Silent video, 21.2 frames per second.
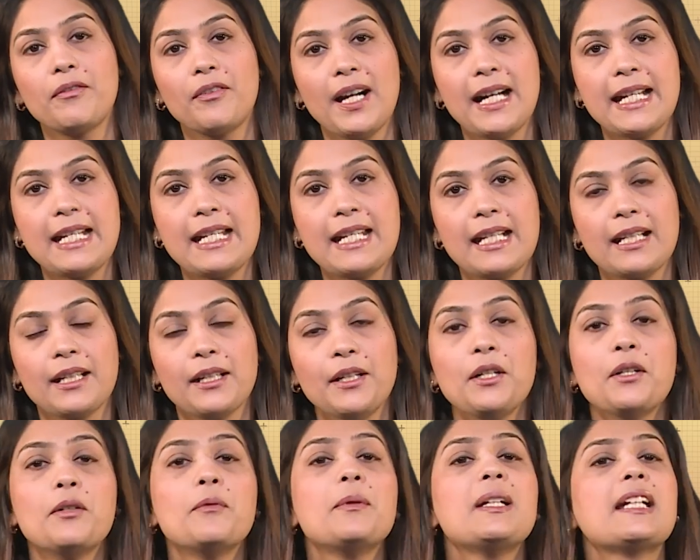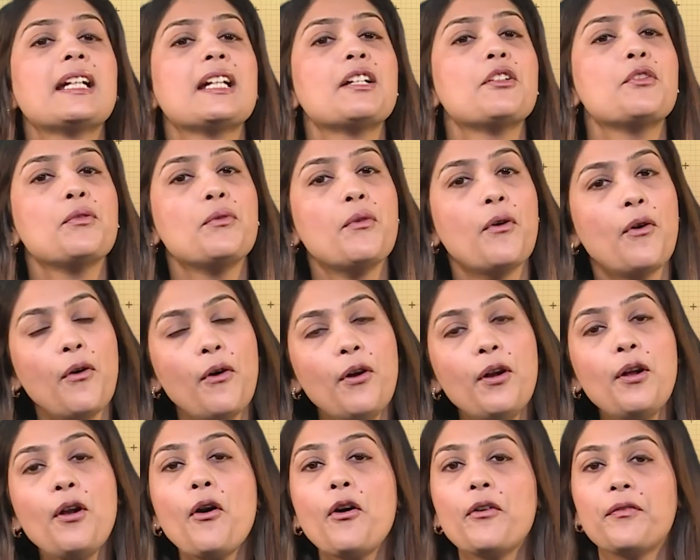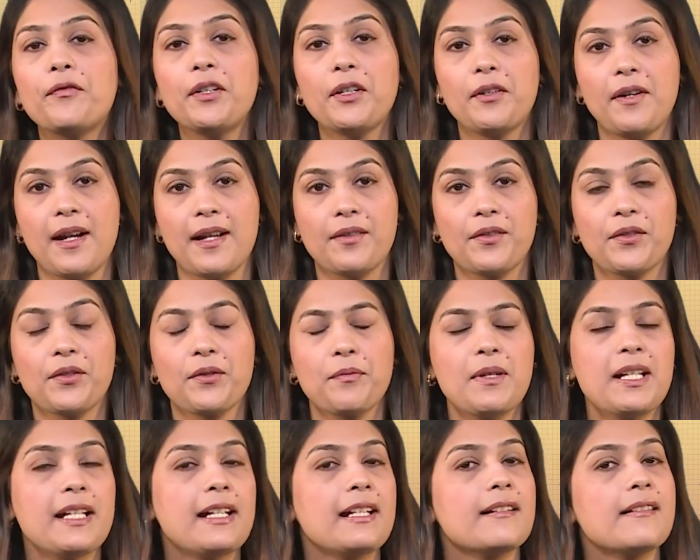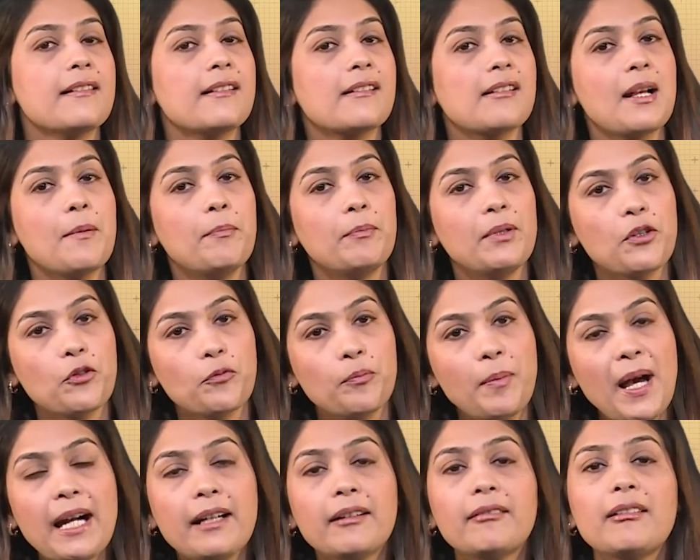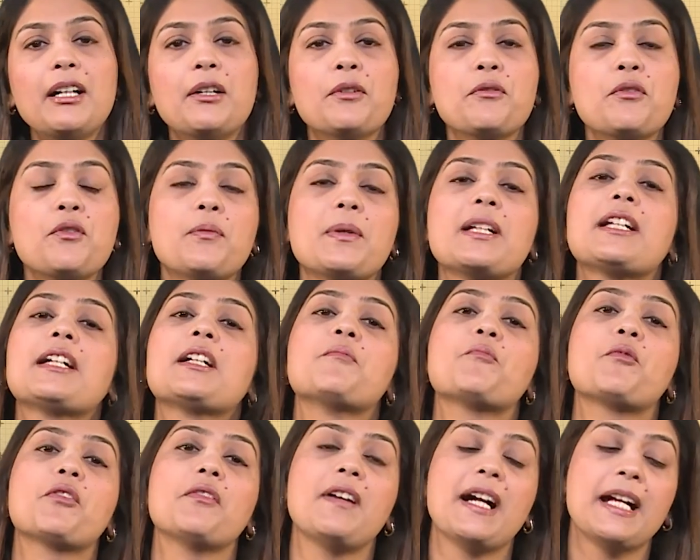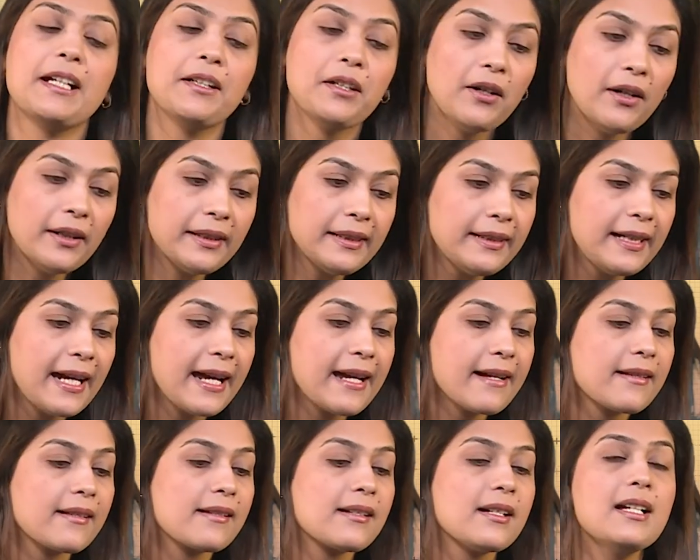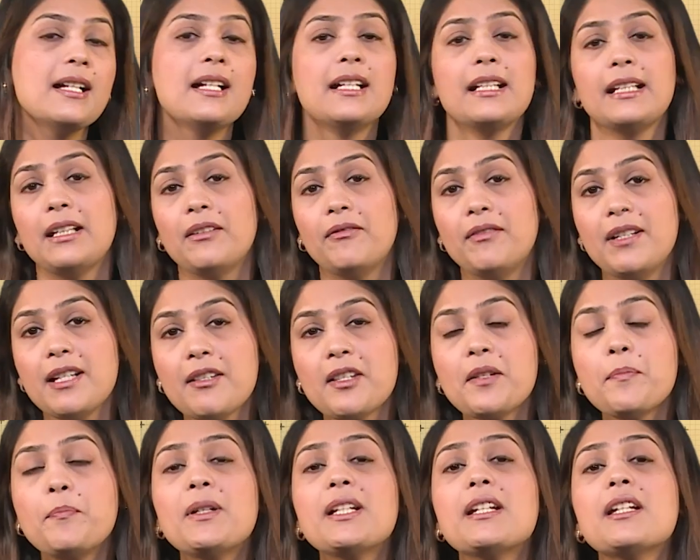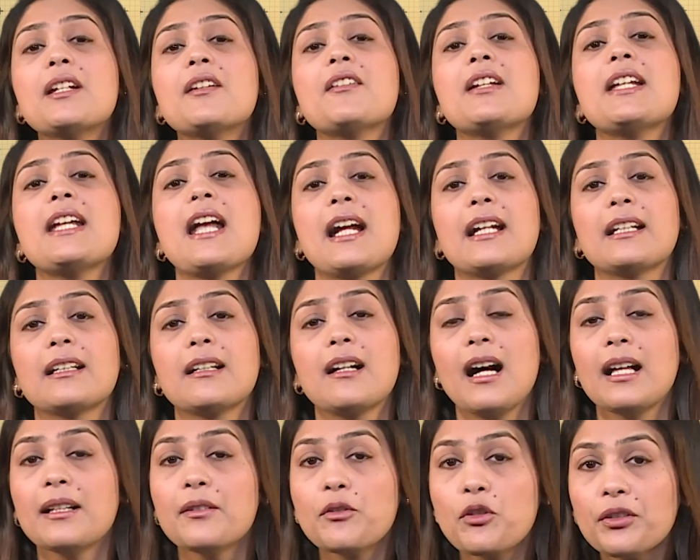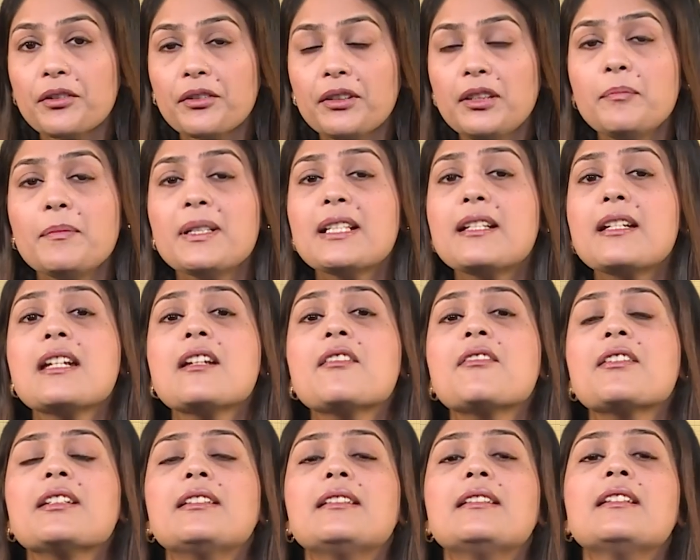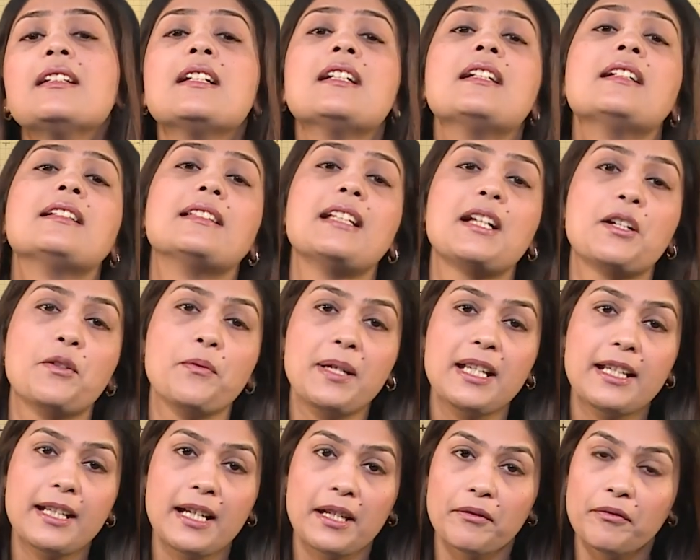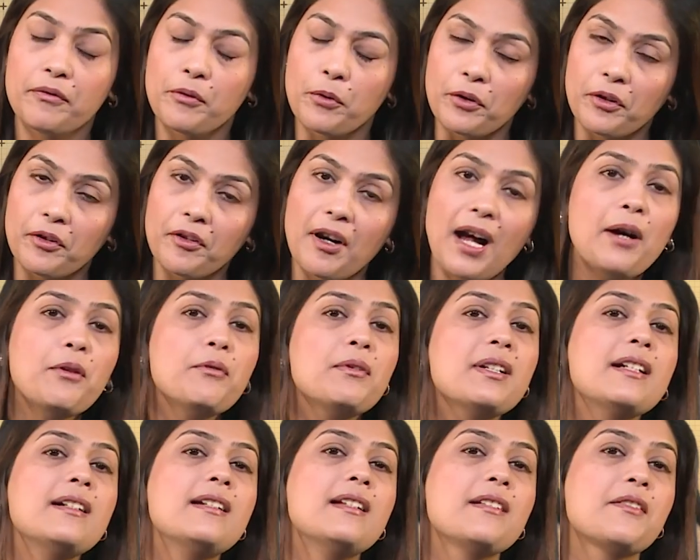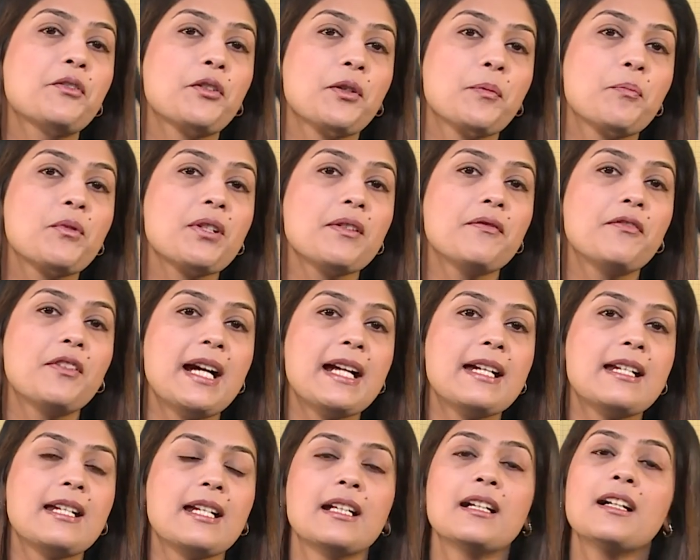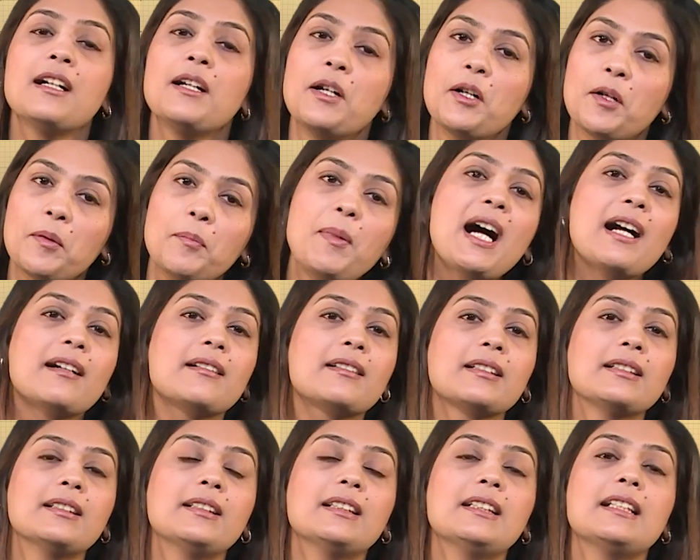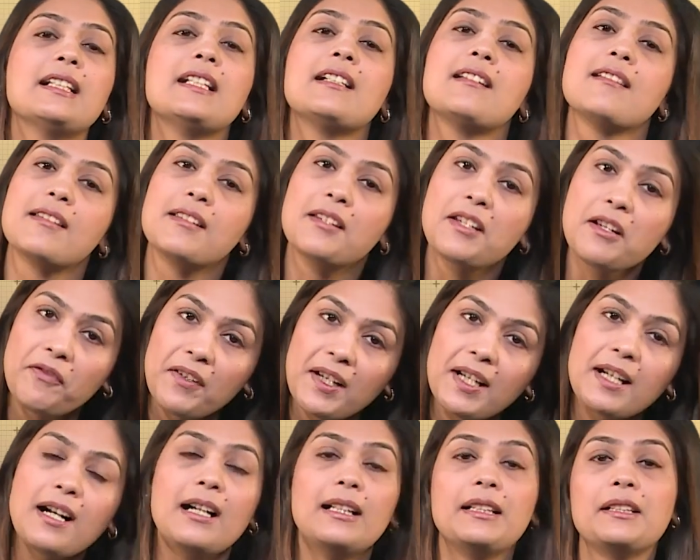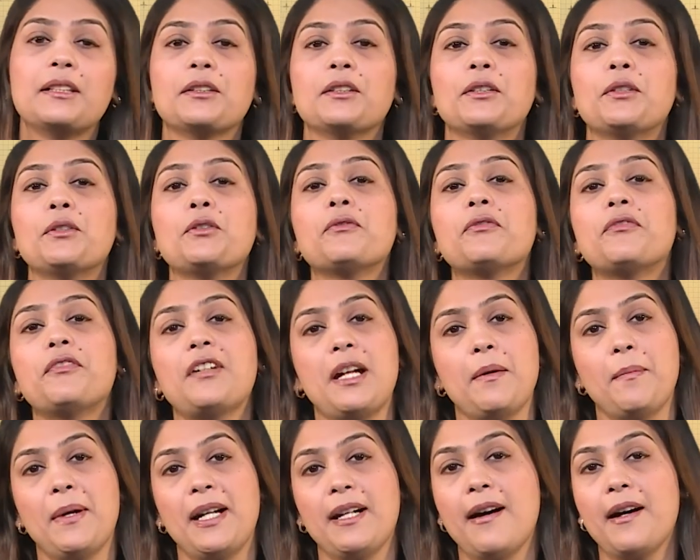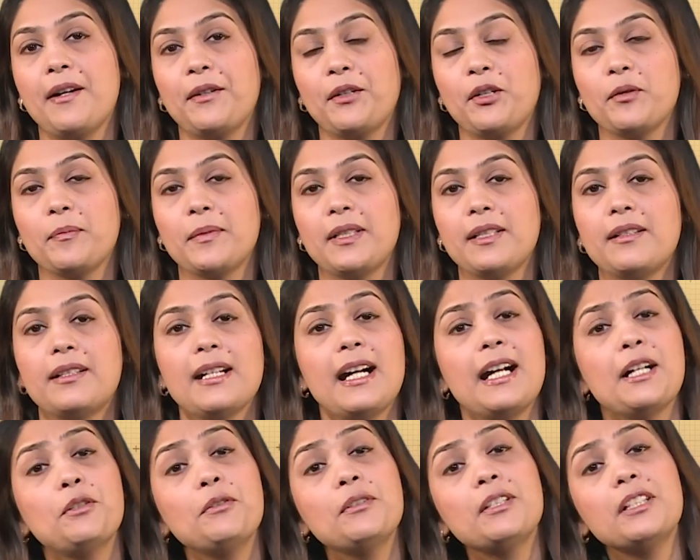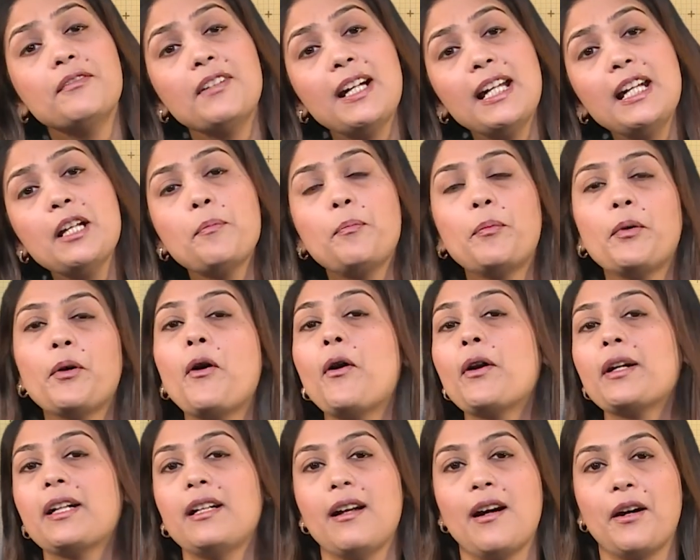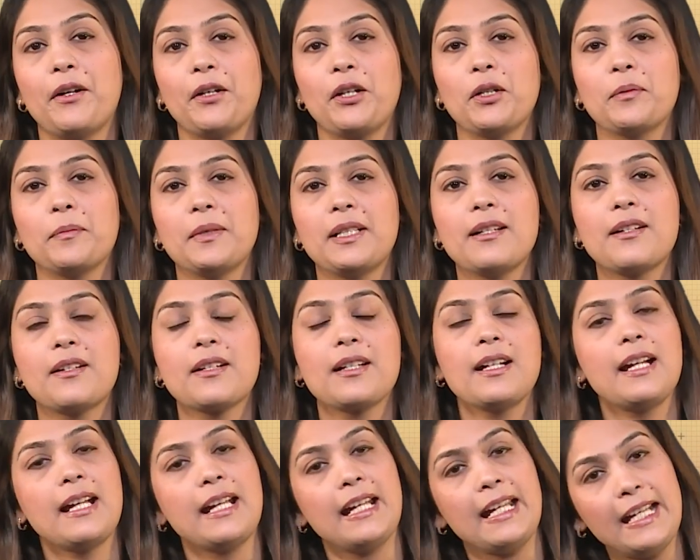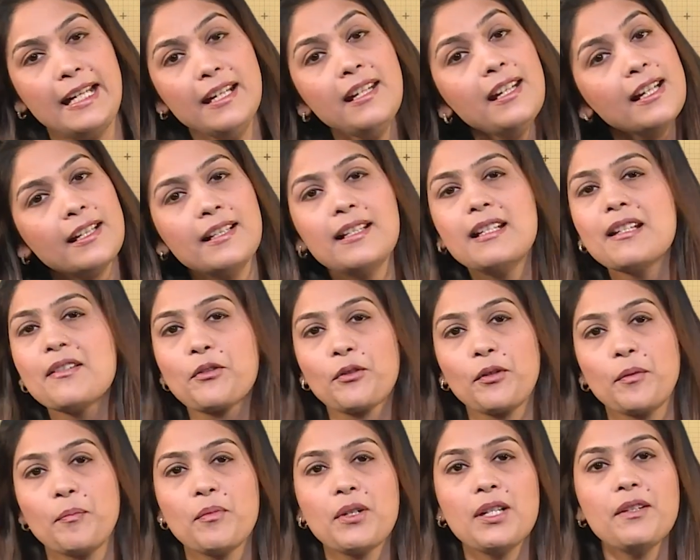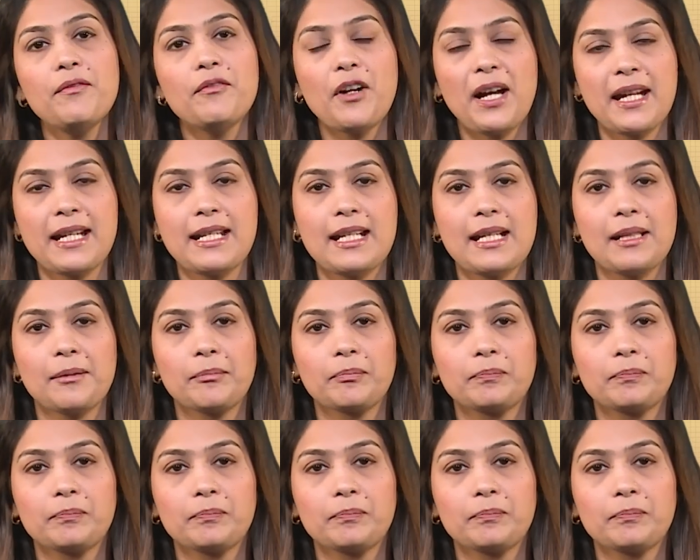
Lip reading: writing. We can do all of the rest. We can establish background, we can provide context, give disciplinary and cultural material that we can foreground in descriptive writing, but it is difficult to frame an argument and to develop on an argument in descriptive writing.